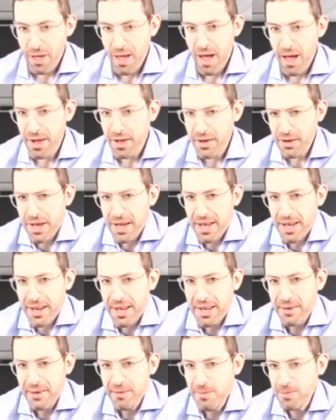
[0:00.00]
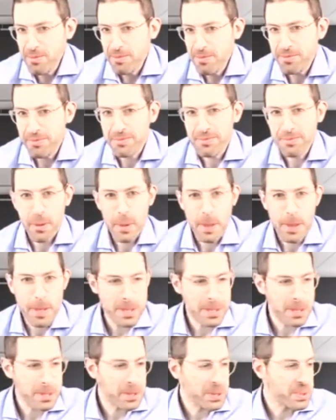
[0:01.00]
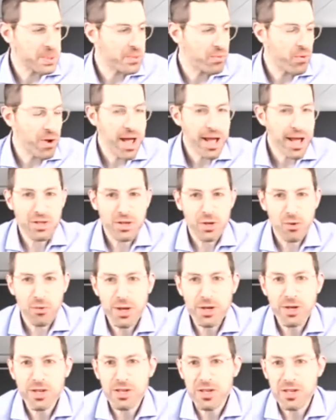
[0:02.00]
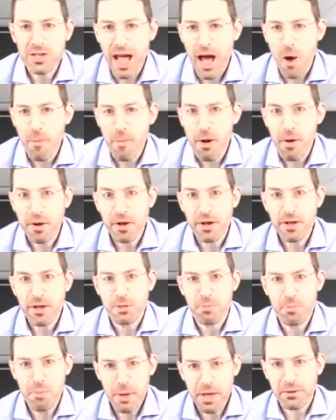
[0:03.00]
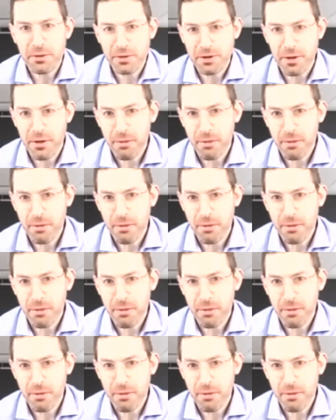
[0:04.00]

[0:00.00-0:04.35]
Are you kidding? Rags to riches is how America is built.